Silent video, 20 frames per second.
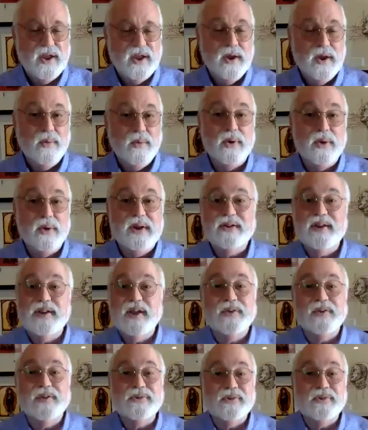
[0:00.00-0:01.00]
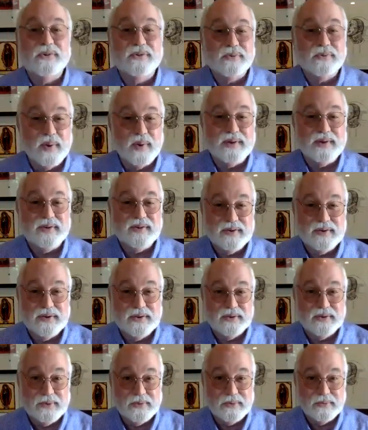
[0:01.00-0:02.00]
where he tells us what to
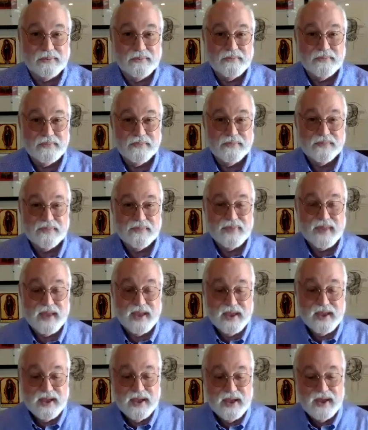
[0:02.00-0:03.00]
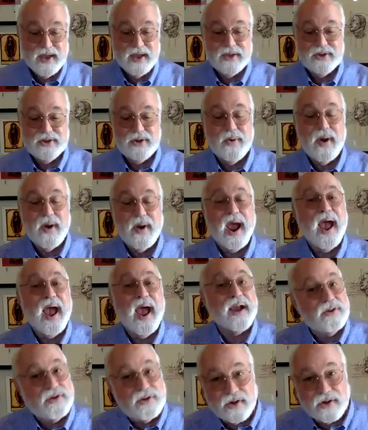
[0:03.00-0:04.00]
do: to
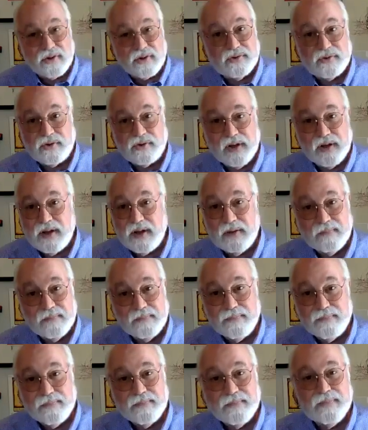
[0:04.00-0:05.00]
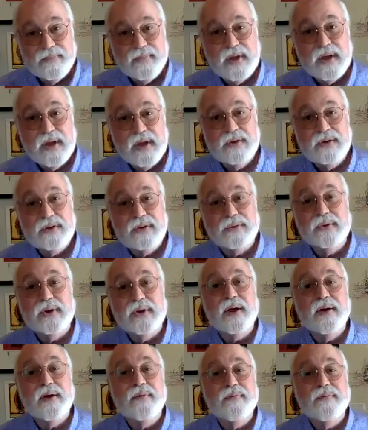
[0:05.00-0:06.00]
act justly, to
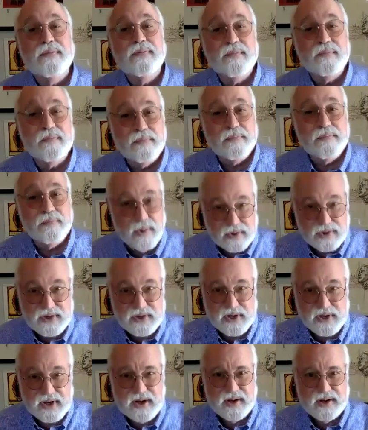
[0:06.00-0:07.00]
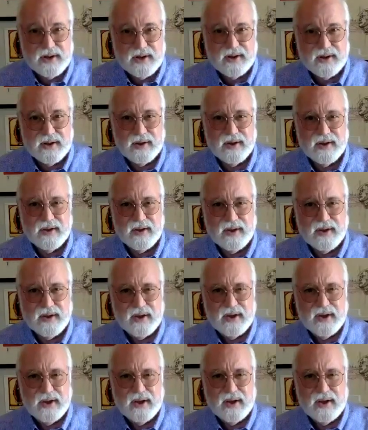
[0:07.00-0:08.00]
love mercy,
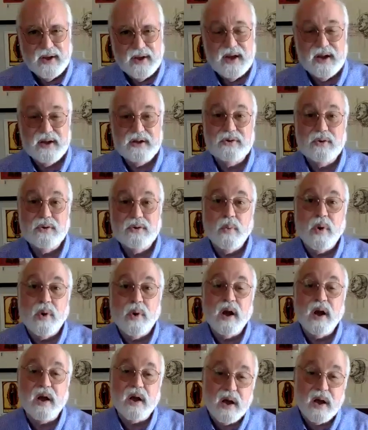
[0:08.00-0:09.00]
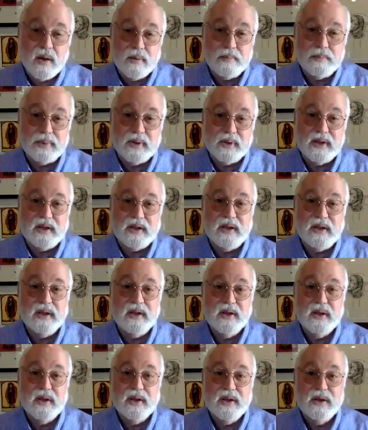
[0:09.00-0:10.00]
and to walk humbly
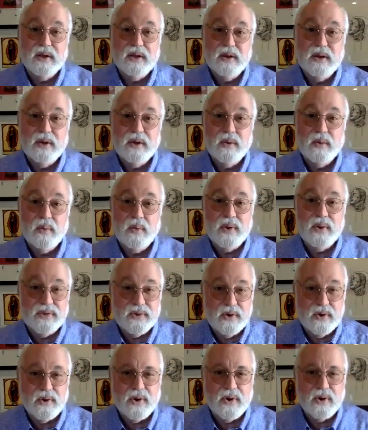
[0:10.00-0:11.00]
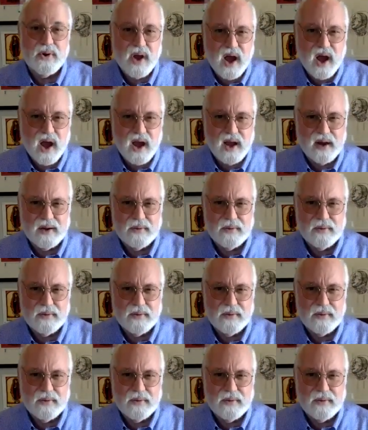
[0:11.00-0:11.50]
with your God.